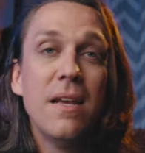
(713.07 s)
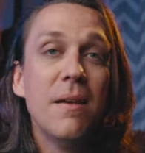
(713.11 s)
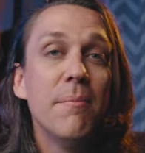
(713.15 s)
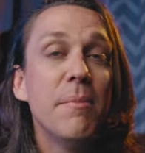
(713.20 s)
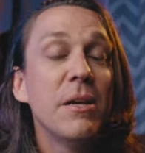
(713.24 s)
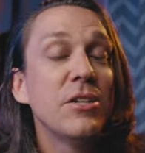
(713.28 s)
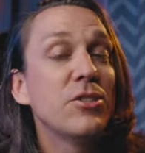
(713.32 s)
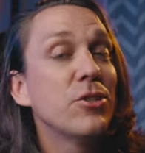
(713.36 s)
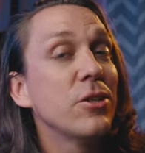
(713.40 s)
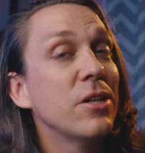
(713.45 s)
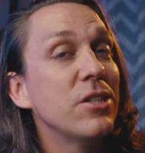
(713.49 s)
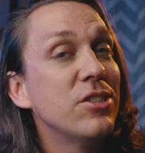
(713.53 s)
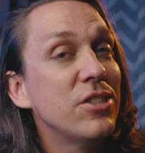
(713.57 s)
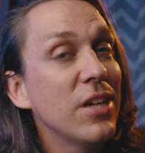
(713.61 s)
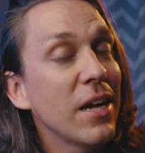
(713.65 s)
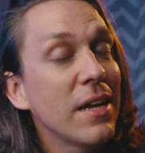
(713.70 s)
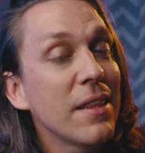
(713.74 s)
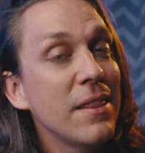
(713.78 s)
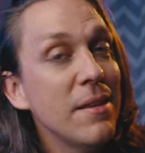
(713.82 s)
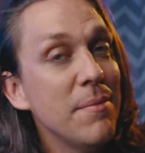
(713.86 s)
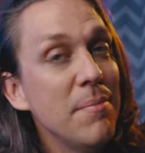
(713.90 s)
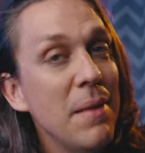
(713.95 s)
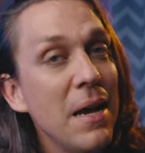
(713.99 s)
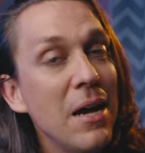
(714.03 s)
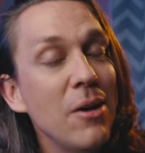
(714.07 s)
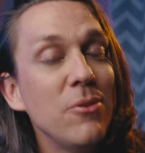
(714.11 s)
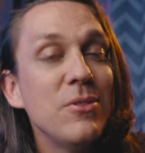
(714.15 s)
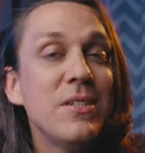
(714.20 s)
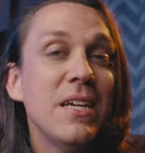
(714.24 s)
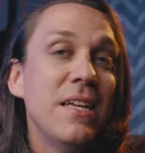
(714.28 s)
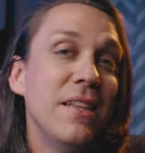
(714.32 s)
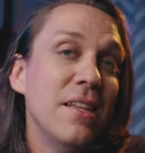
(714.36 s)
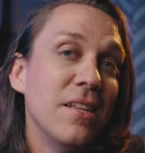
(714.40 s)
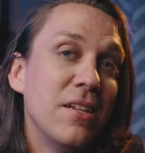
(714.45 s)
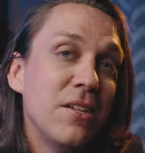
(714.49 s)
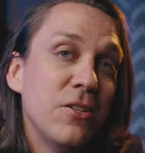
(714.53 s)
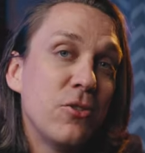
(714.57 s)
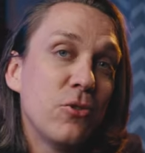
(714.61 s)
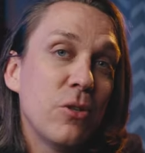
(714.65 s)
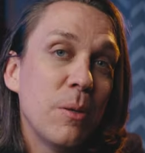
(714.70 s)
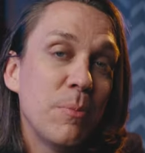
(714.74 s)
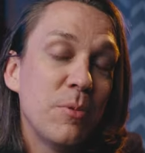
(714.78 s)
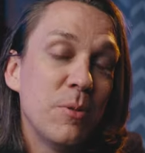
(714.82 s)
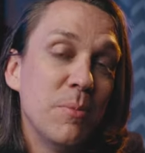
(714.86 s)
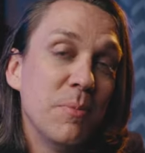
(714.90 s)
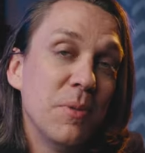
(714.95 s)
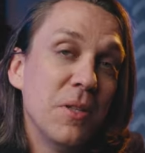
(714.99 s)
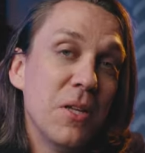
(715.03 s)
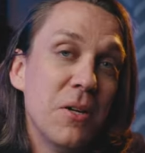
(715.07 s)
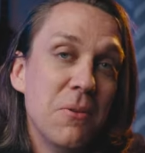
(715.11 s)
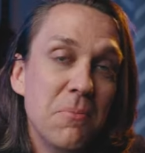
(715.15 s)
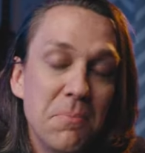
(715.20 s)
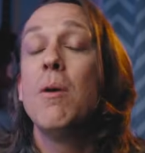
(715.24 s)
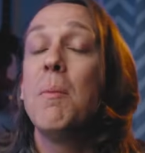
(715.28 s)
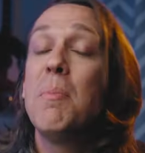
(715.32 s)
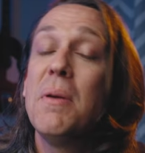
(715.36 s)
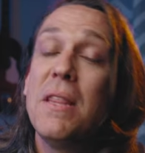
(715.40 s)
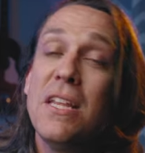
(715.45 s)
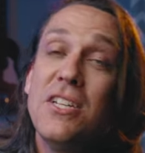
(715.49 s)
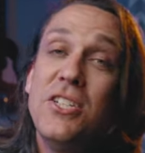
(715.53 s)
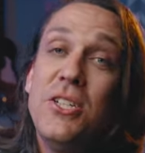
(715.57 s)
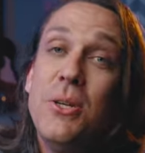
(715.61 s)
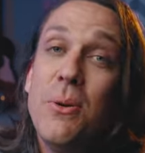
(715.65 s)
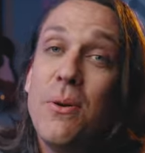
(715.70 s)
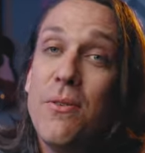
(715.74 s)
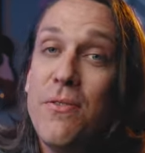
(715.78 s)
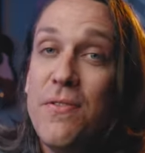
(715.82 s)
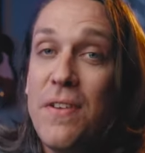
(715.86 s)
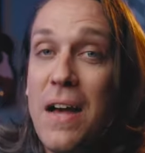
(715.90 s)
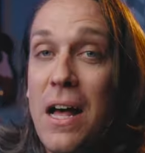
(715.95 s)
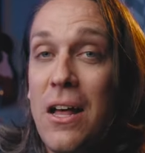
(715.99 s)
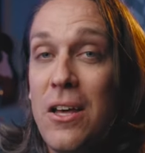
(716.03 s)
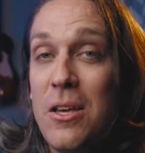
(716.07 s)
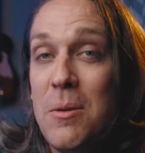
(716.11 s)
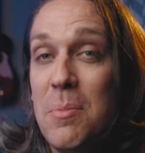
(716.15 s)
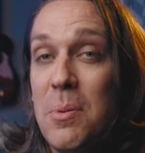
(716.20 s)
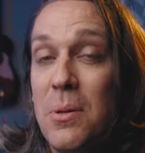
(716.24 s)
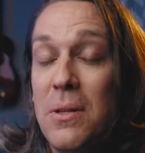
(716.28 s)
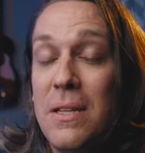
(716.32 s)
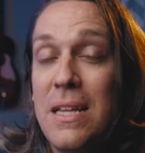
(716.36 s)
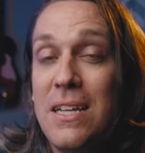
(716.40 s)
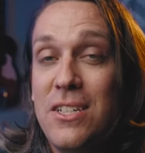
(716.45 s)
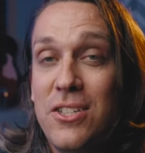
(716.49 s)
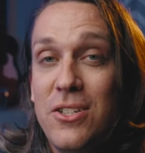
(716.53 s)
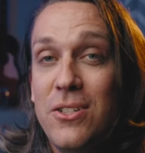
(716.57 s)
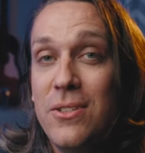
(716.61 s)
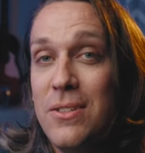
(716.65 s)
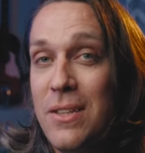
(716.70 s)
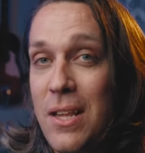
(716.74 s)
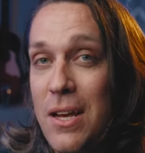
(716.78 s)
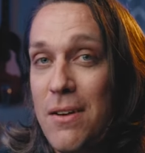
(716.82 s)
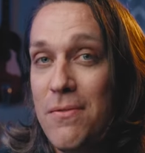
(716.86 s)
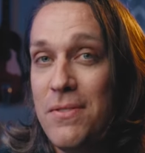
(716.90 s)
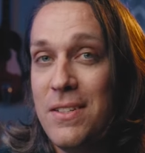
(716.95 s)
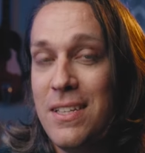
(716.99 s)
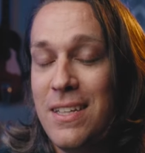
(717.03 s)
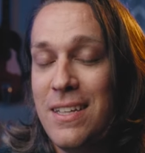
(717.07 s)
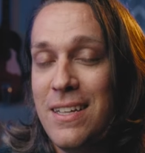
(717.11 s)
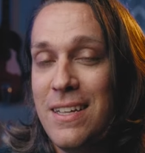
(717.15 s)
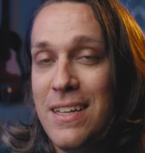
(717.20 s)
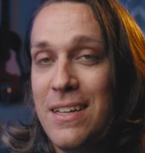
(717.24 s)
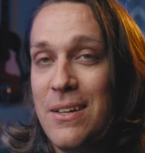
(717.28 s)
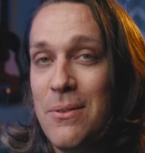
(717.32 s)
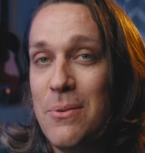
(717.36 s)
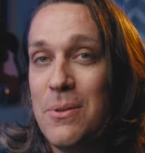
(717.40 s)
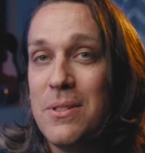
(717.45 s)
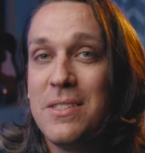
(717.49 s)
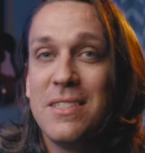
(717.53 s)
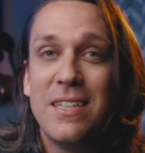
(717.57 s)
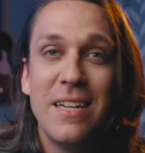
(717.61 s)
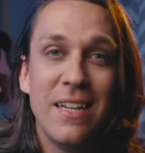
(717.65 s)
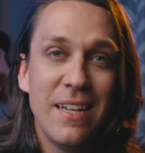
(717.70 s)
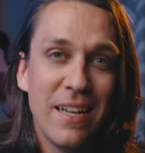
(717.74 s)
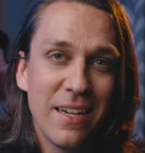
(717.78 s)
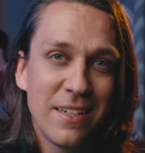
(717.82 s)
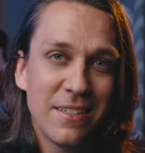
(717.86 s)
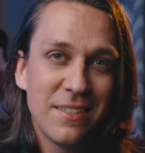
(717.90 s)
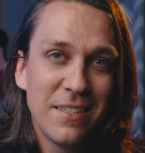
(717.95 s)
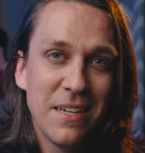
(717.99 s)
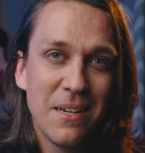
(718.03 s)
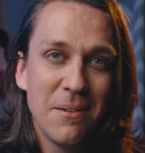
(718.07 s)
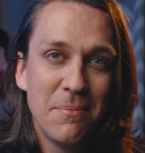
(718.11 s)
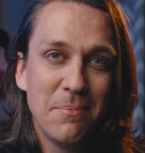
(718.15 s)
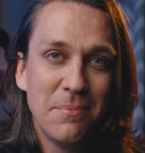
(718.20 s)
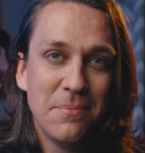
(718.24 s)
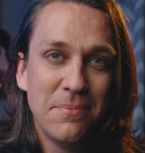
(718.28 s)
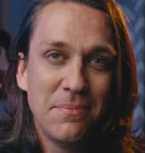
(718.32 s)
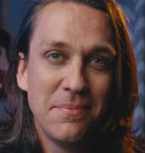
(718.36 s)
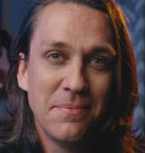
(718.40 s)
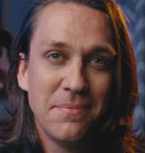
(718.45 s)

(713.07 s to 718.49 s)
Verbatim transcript: Make sure to check them out in the description below. Remember that you are valuable and that you're loved. We'll see you next time.